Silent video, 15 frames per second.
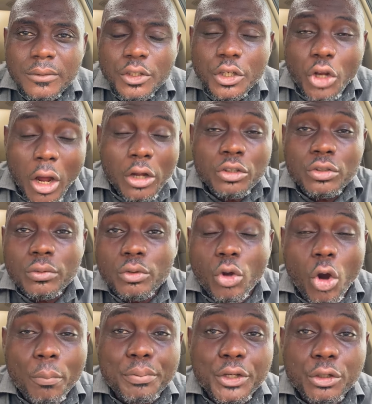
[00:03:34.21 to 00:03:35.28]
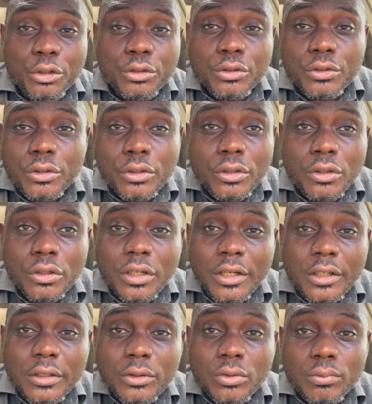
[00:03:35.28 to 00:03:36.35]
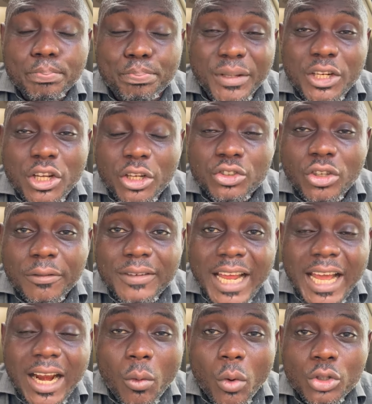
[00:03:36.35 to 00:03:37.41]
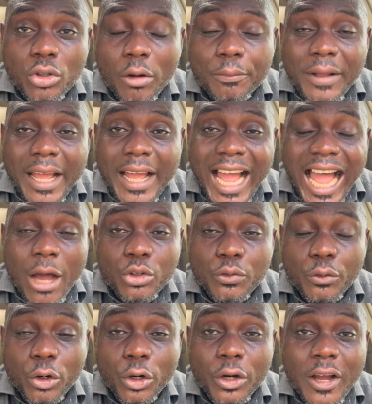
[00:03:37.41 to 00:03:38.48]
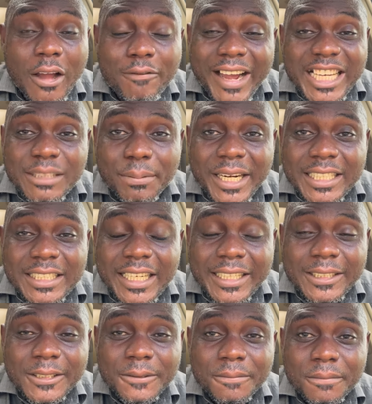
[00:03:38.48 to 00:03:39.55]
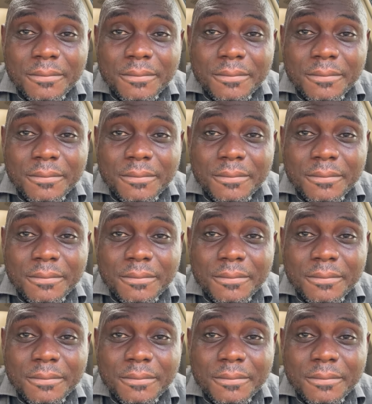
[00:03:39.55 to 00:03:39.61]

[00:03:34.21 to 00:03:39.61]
You don't go build billions of naira worth of a house for vice president.